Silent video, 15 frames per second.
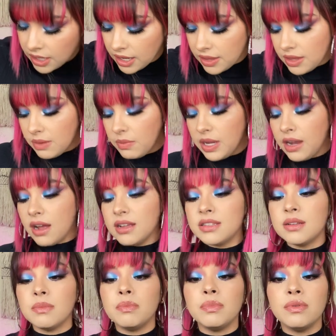And then we got
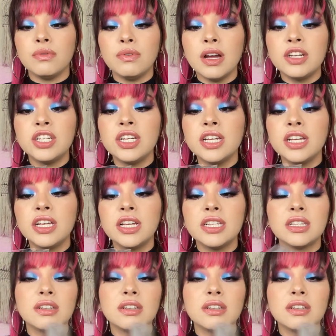some brushes.